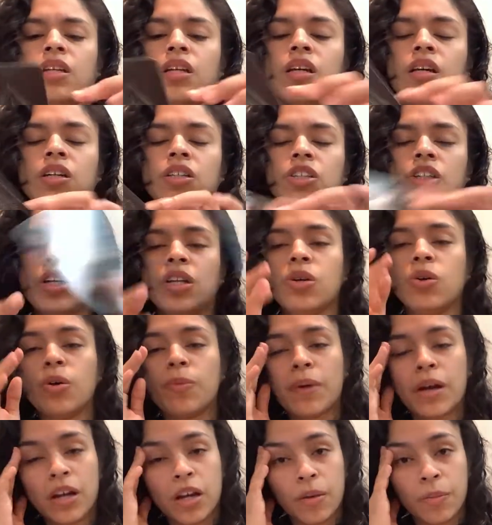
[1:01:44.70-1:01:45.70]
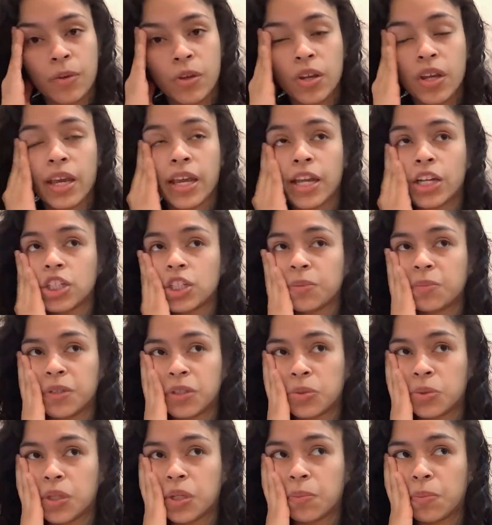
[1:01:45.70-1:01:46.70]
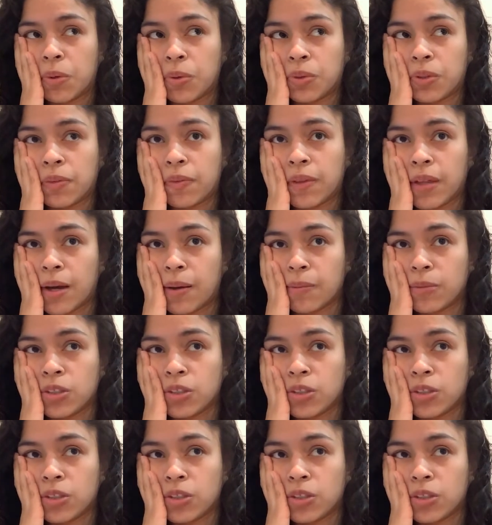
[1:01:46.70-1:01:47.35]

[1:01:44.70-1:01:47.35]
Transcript: She knew about communication between both of them.